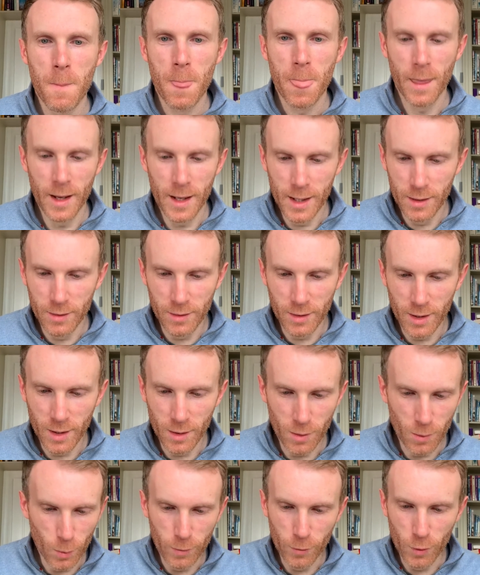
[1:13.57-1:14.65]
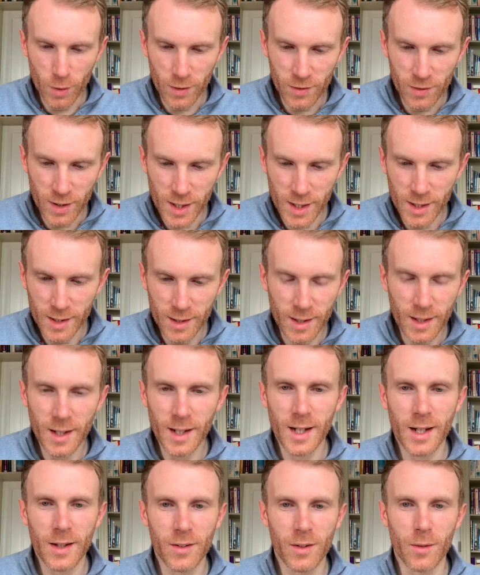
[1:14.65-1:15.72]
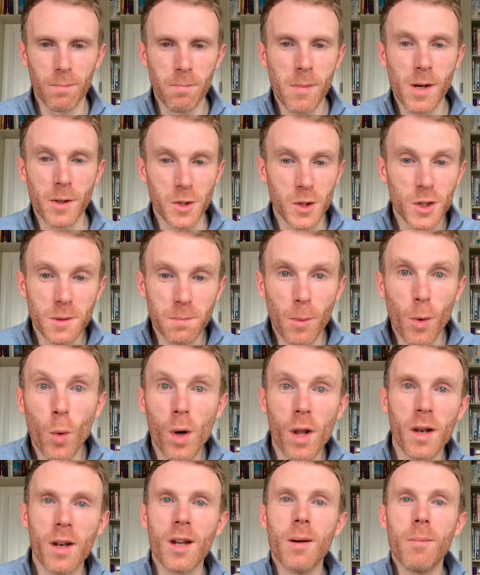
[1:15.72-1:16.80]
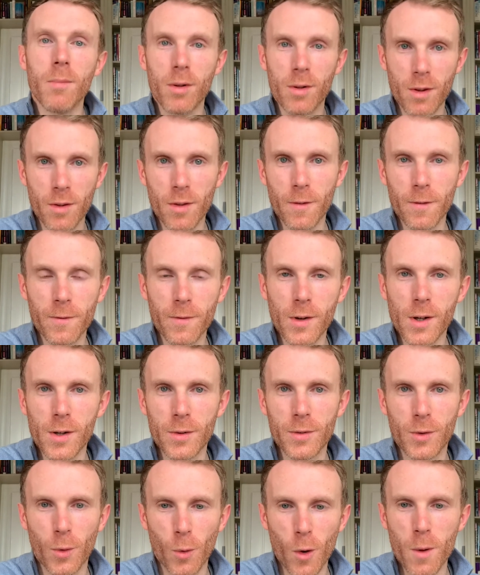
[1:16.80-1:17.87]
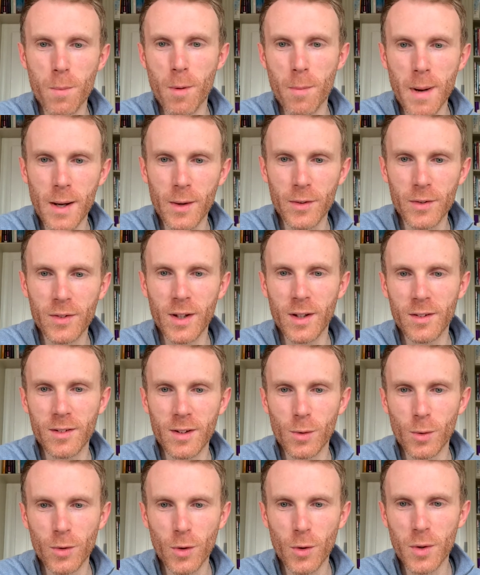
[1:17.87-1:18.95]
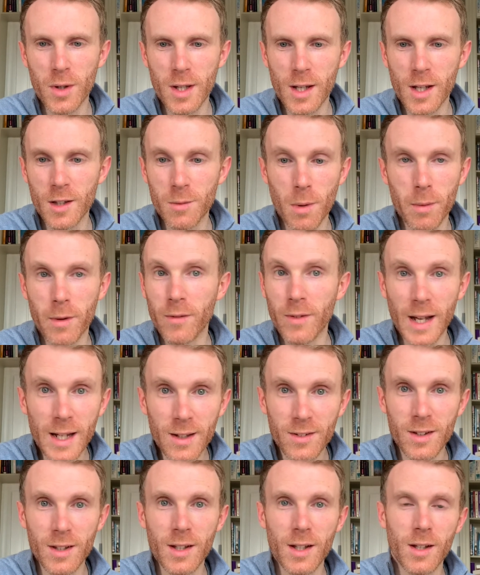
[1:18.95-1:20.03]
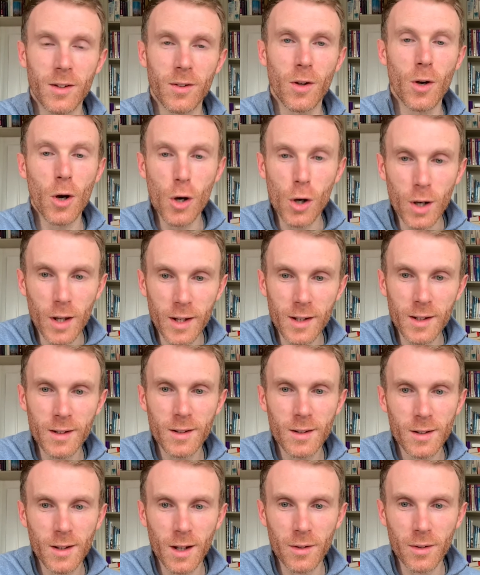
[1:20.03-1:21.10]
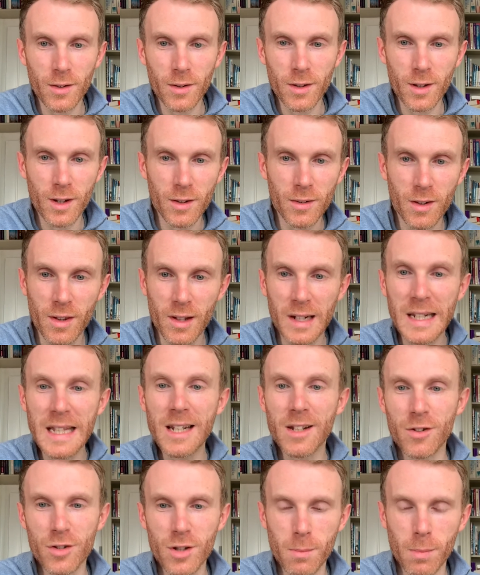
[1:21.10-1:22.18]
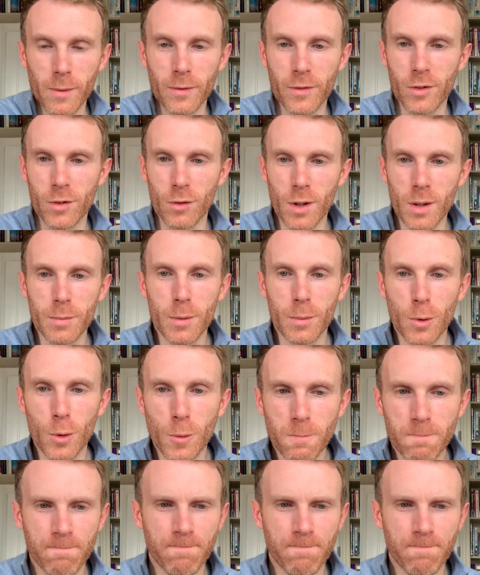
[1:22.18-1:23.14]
And we've already seen it's a much smaller number than the first group, about 60 or so years, maybe even 80 years earlier, under the leadership of Zerubbabel.